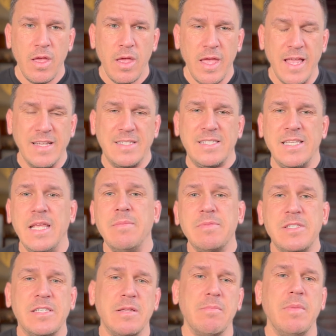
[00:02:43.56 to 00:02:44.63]
it
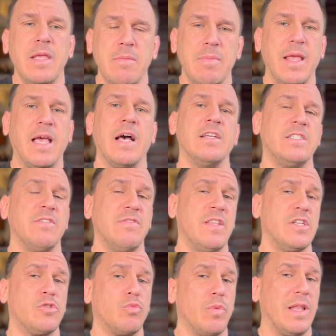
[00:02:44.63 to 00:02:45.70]
seems to me because of
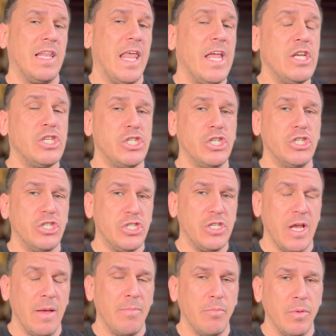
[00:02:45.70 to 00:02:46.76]
this
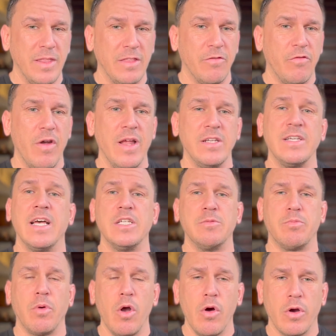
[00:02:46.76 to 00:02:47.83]
relationship with the franchise
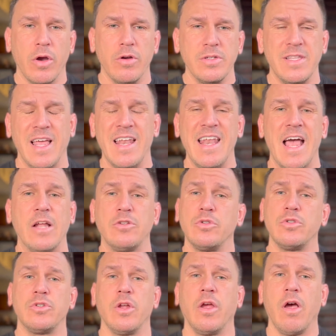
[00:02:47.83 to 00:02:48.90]
brokers that
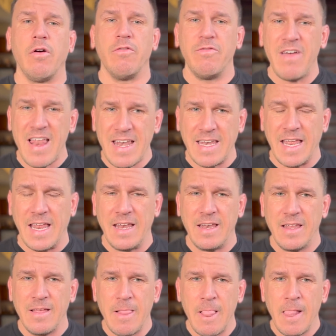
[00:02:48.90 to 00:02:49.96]
Naturals to Go Vending
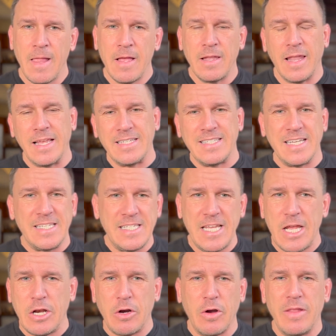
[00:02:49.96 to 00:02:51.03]
likes to
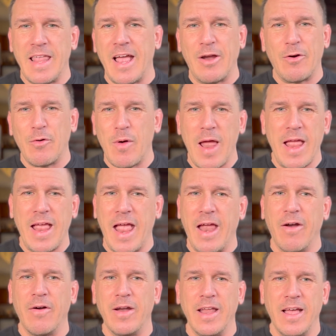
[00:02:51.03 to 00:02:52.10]
teeter in that gray
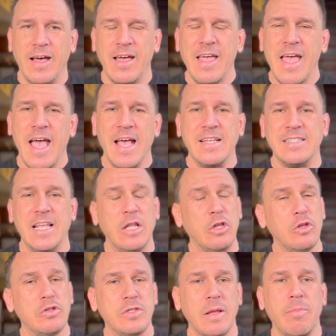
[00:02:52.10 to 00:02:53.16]
area as they
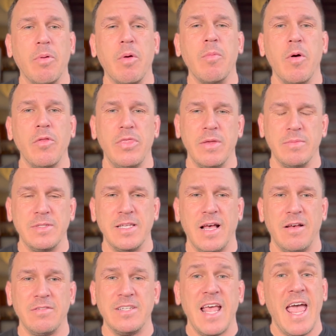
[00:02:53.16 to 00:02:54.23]
loosely promote
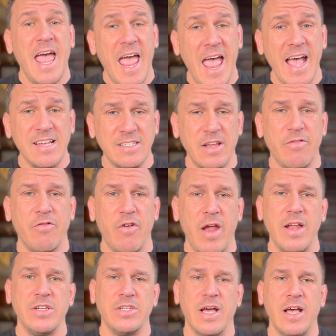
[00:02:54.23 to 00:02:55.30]
themselves as a
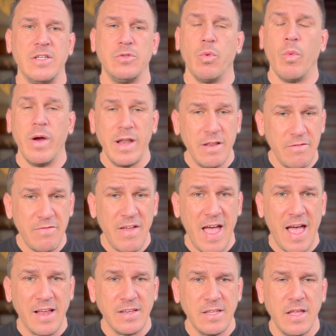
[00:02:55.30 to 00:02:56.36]
franchise when in
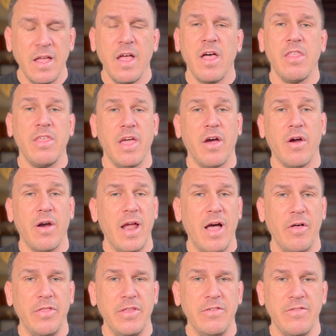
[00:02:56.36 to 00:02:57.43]
fact they are a
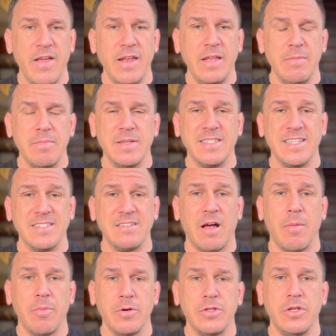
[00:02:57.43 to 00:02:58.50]
healthy vending business
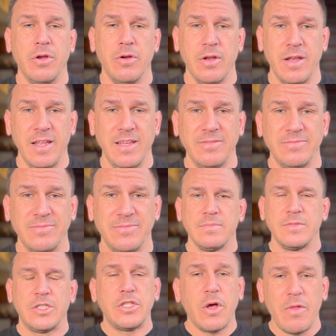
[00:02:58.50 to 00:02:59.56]
opportunity.
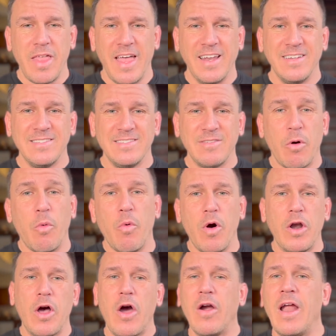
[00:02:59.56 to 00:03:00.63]
So then,
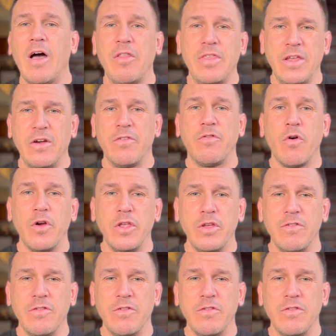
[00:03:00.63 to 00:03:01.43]
what are healthier for you